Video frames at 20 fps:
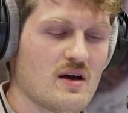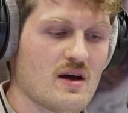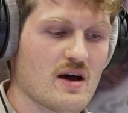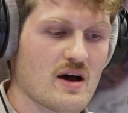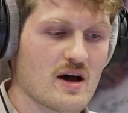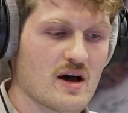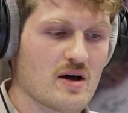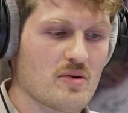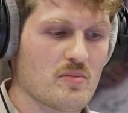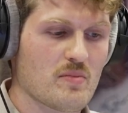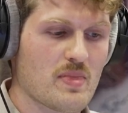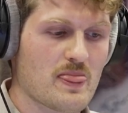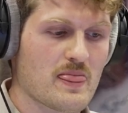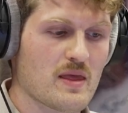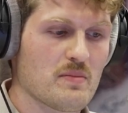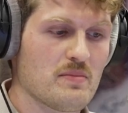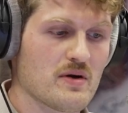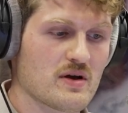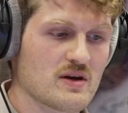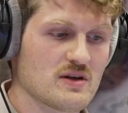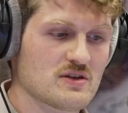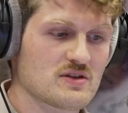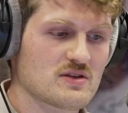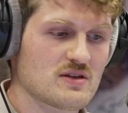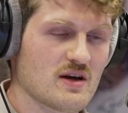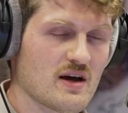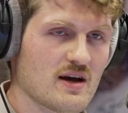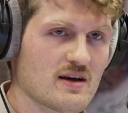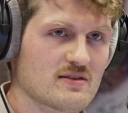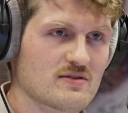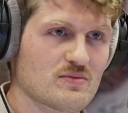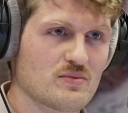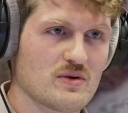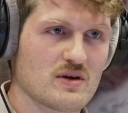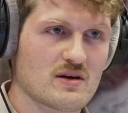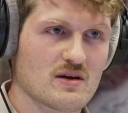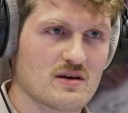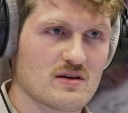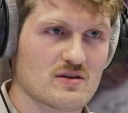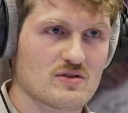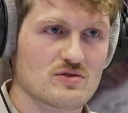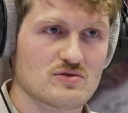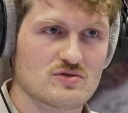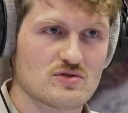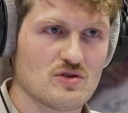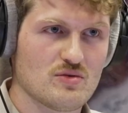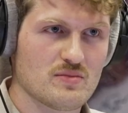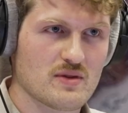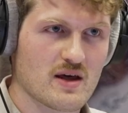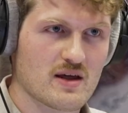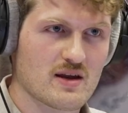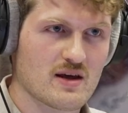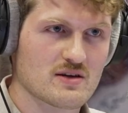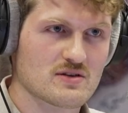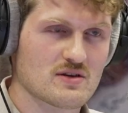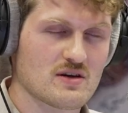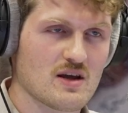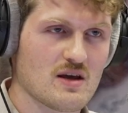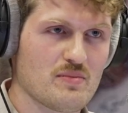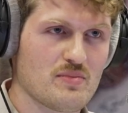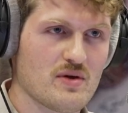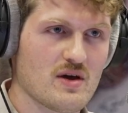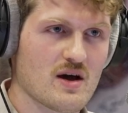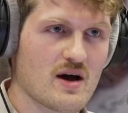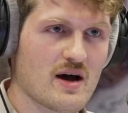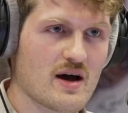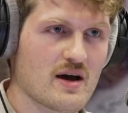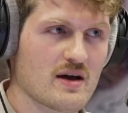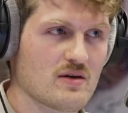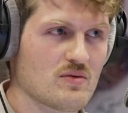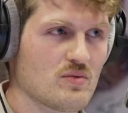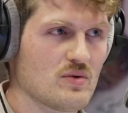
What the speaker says: But instead, we can consume that as an API.